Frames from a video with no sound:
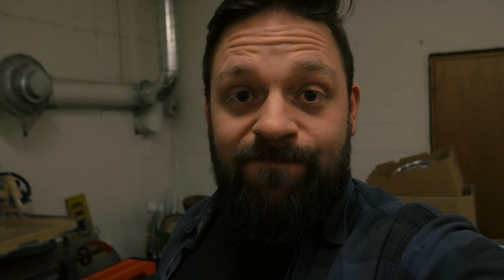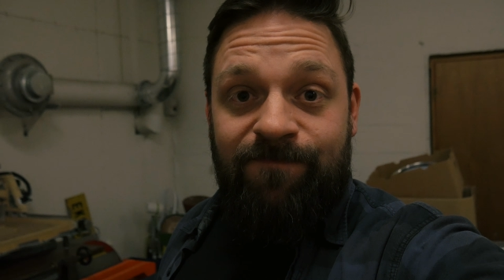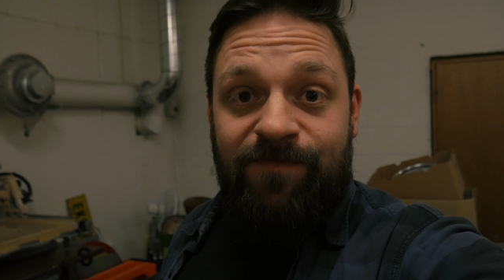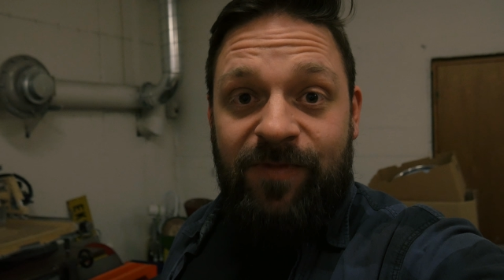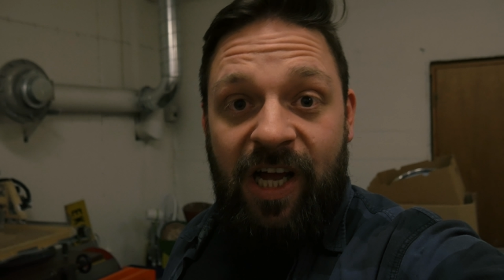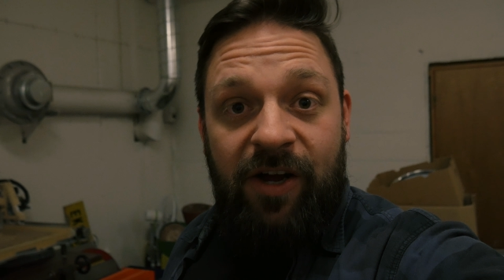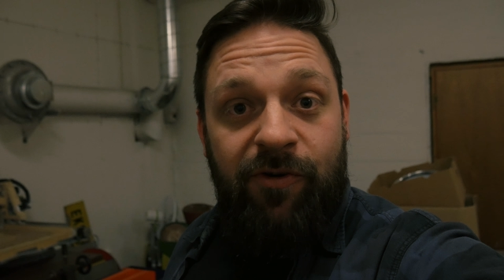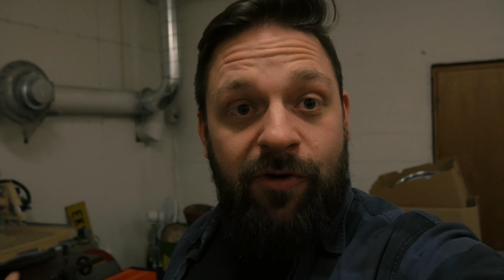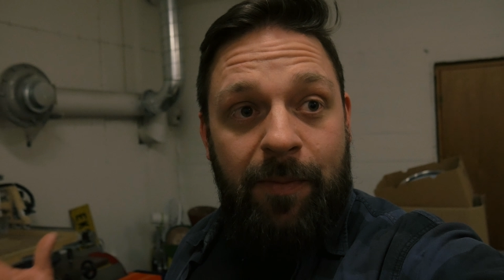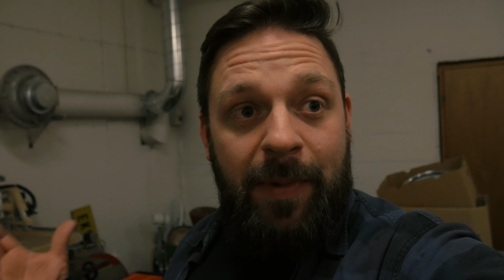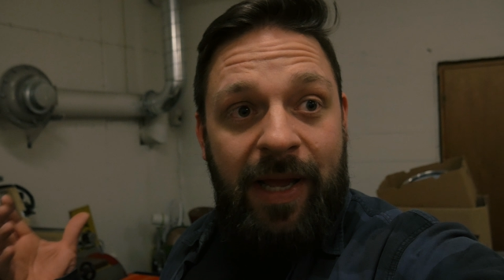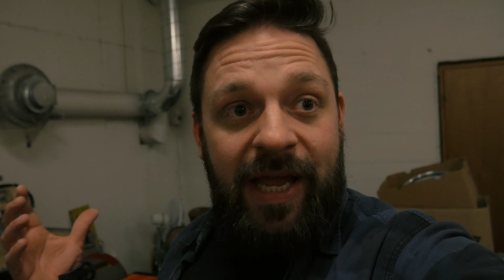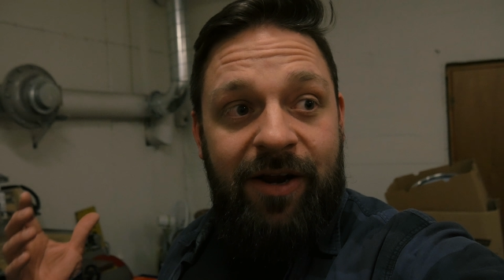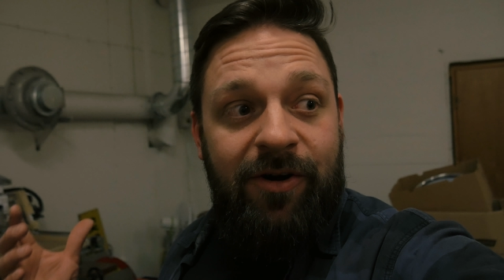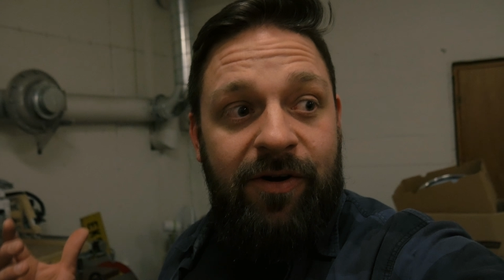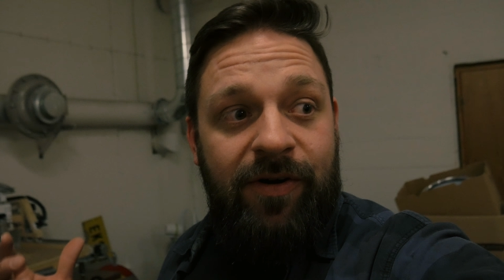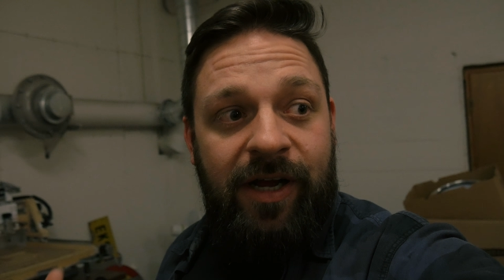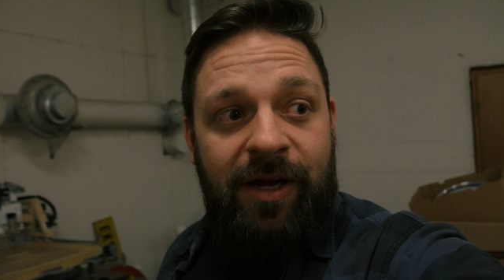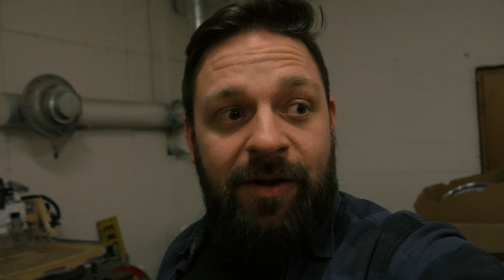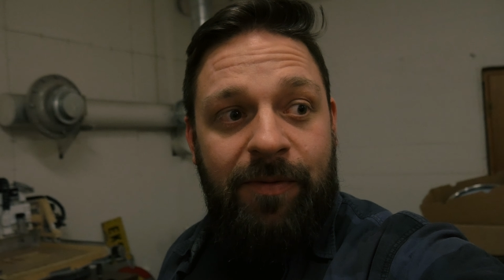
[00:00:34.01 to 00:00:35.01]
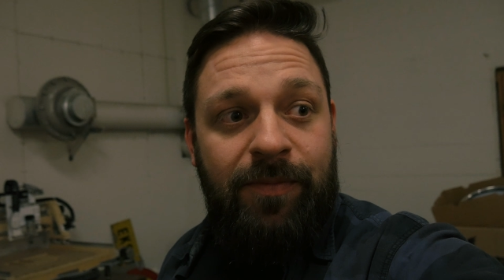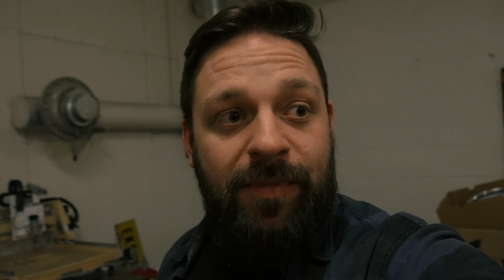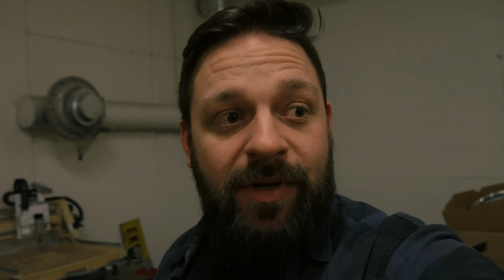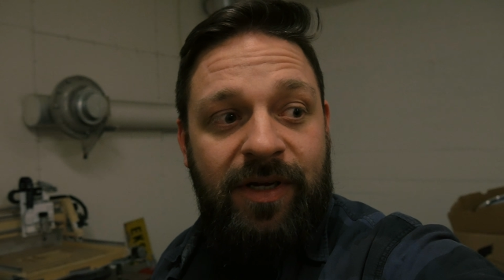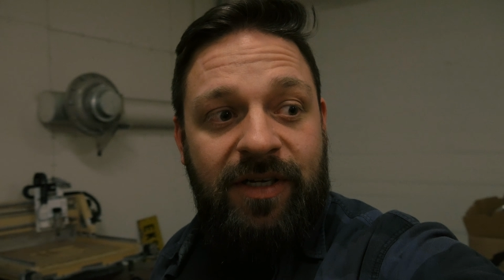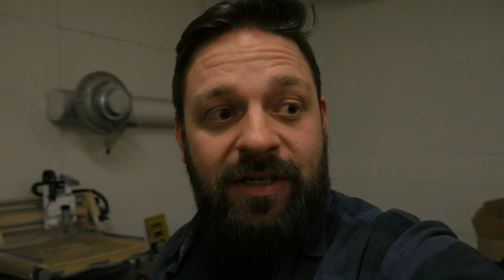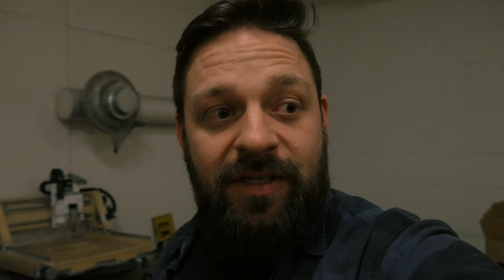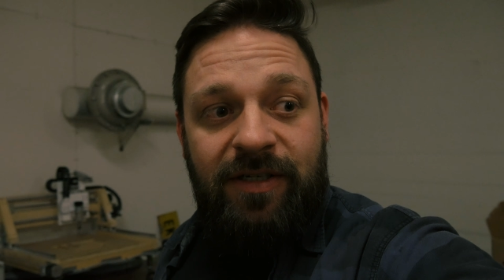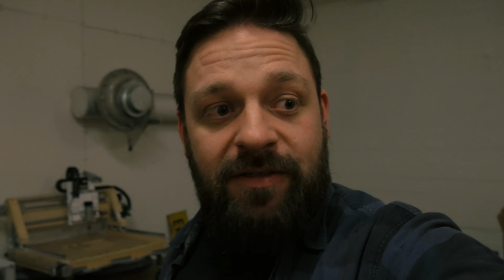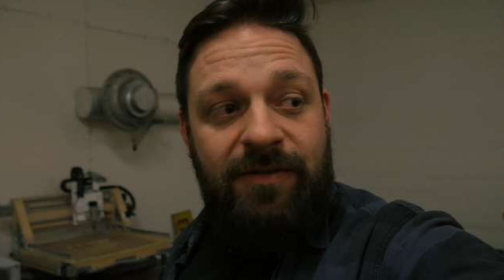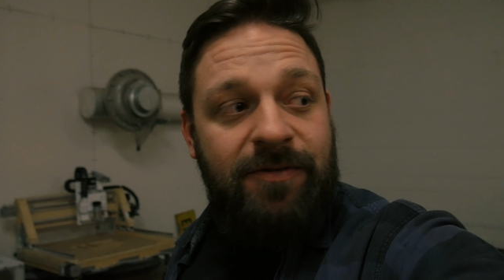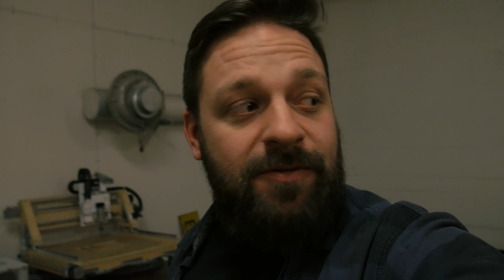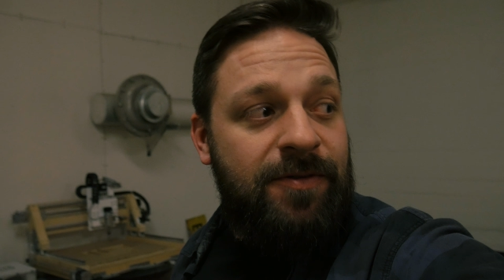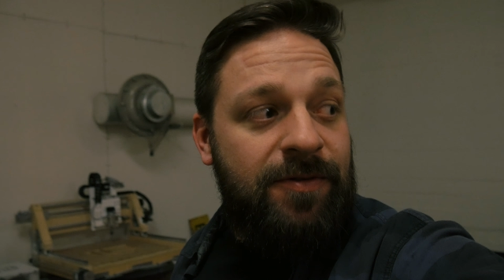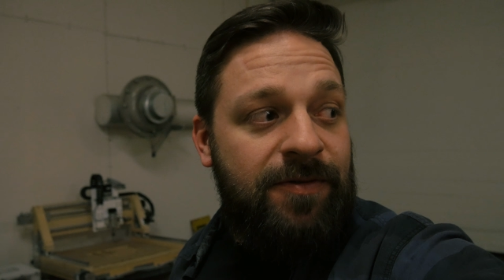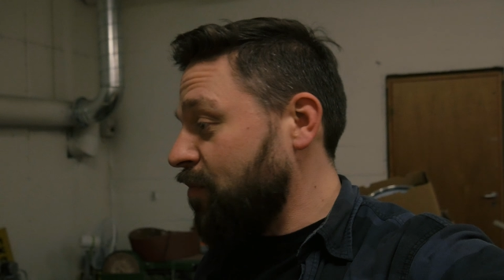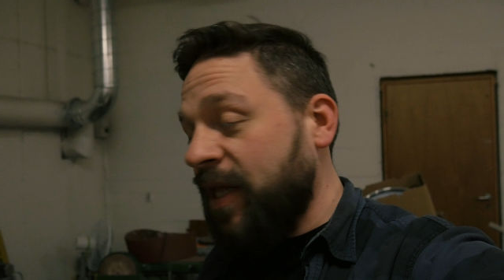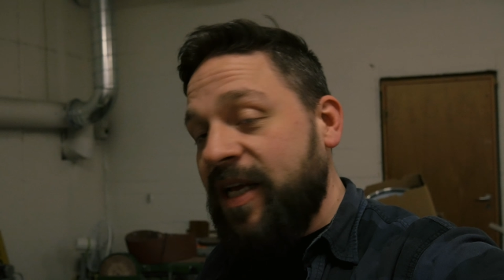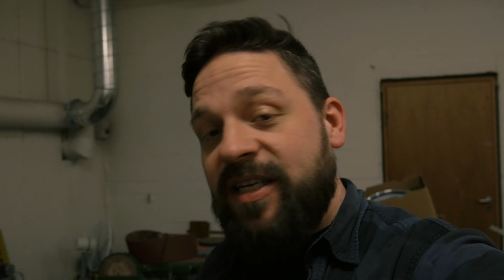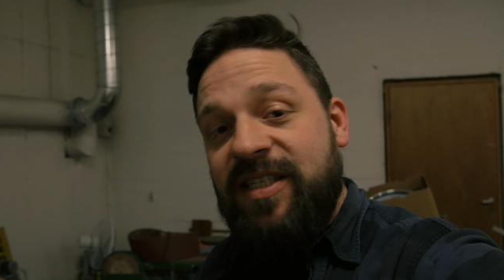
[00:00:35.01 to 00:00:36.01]
Now I'm here, I'm uh,
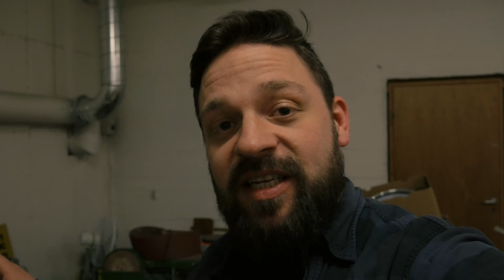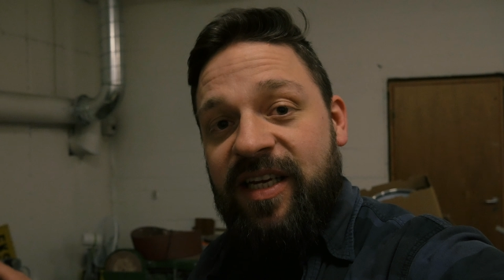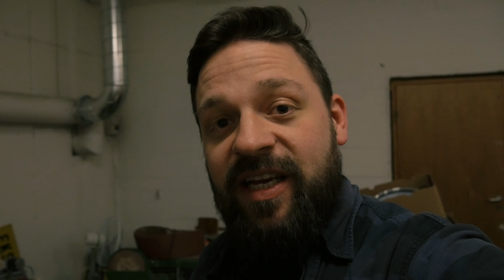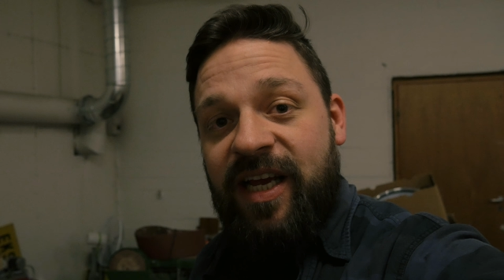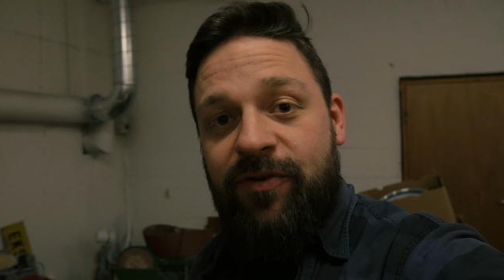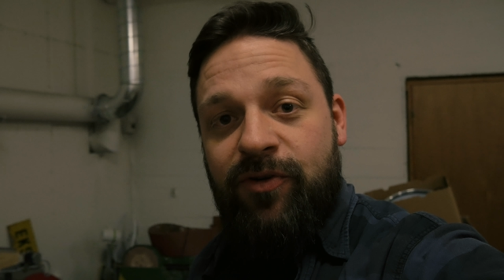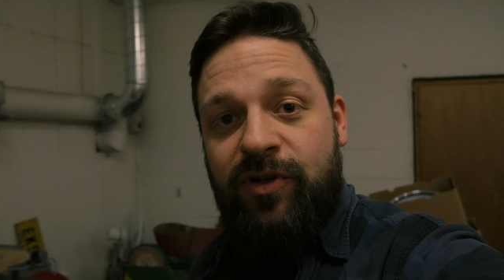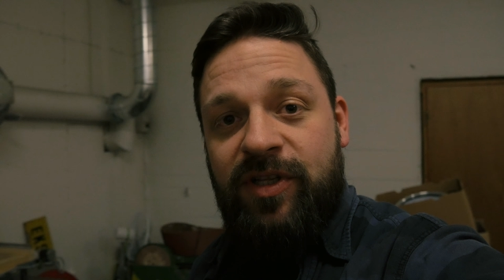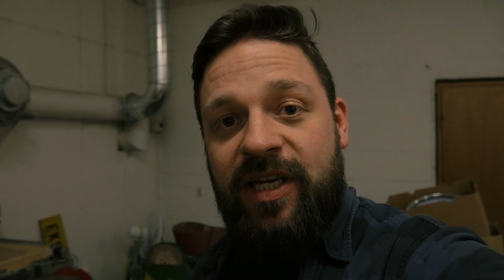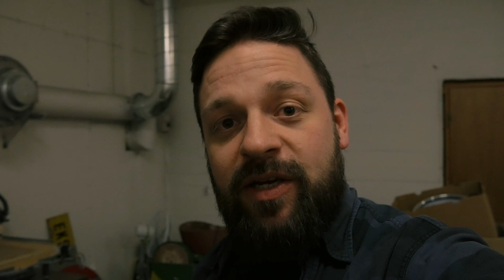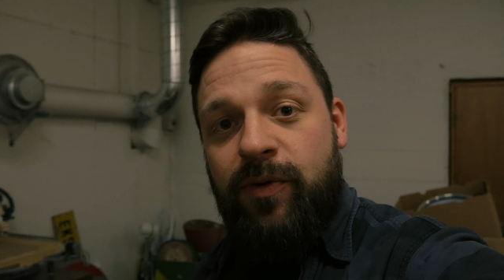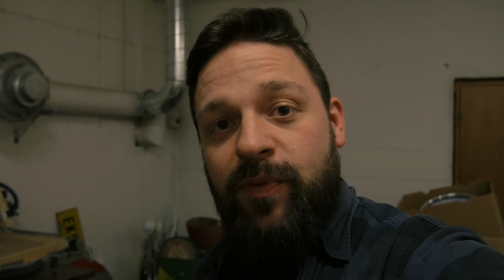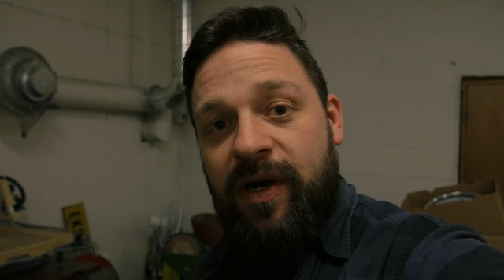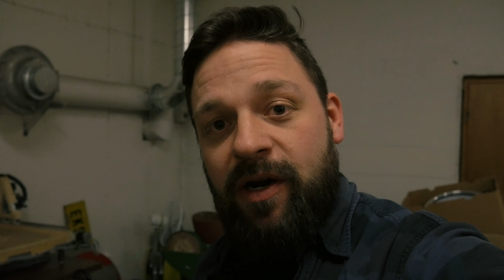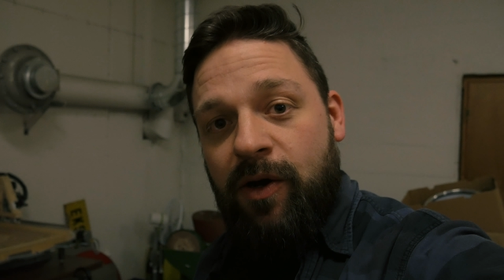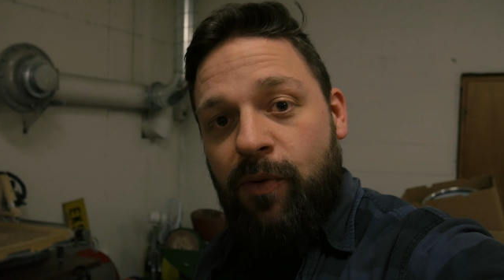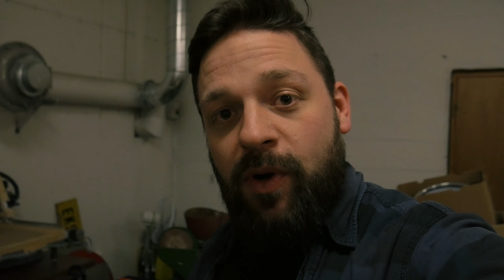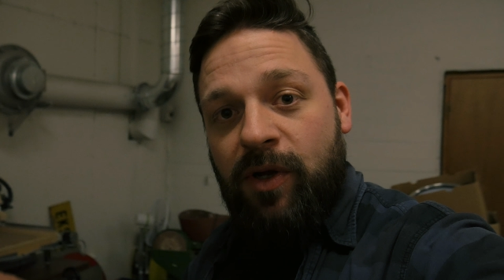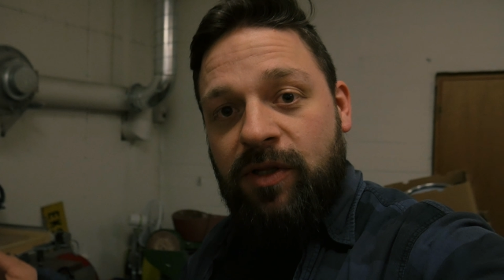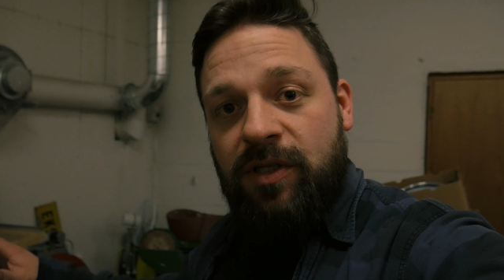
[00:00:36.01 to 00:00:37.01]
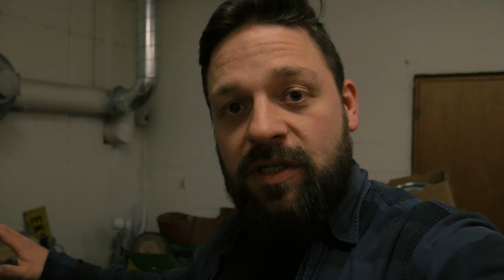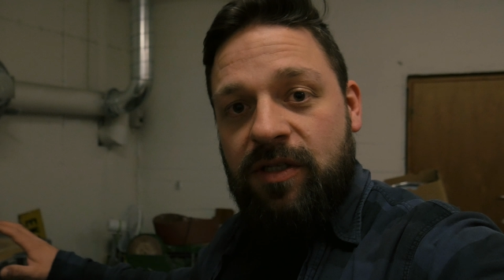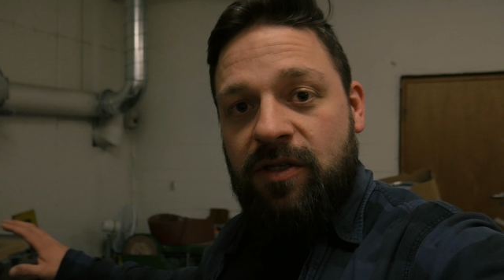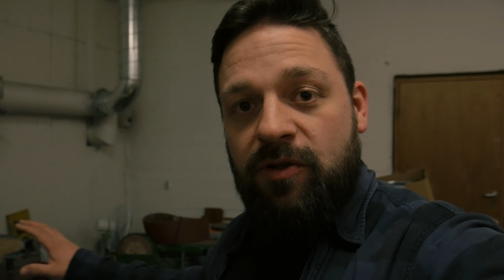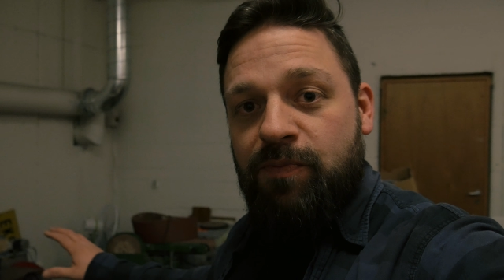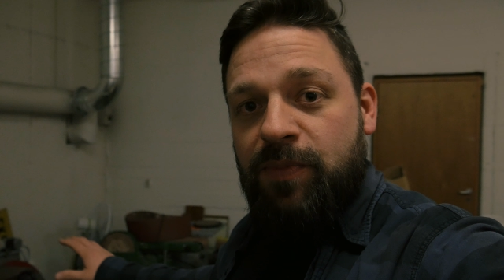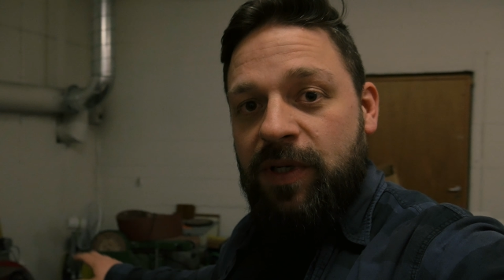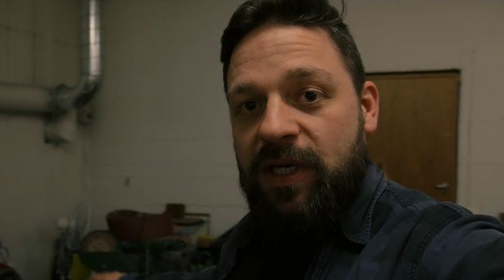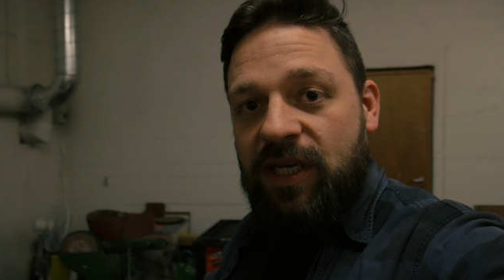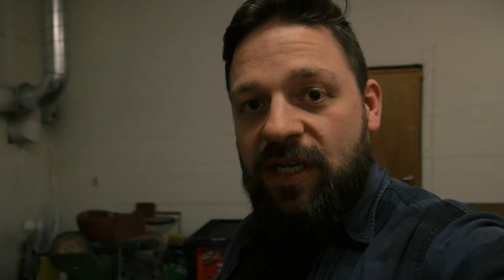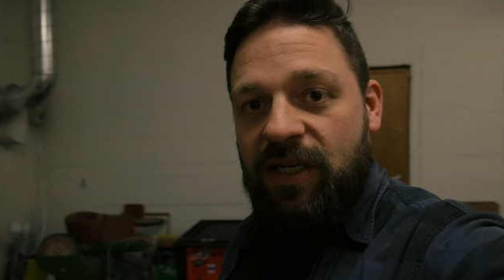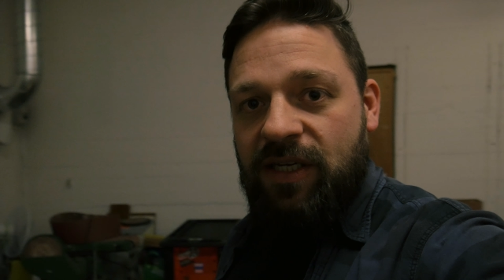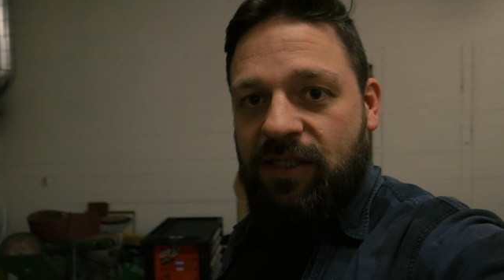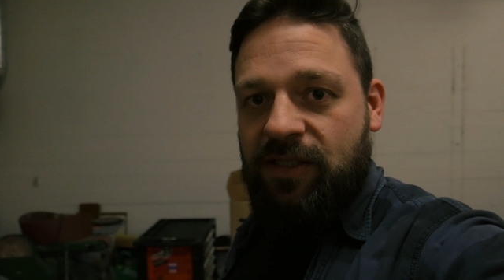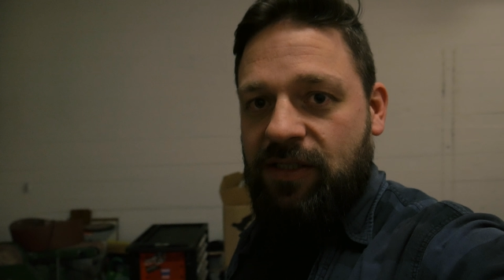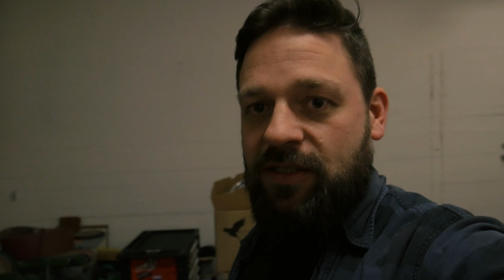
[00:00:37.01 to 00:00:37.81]
placing everything where I want it to be.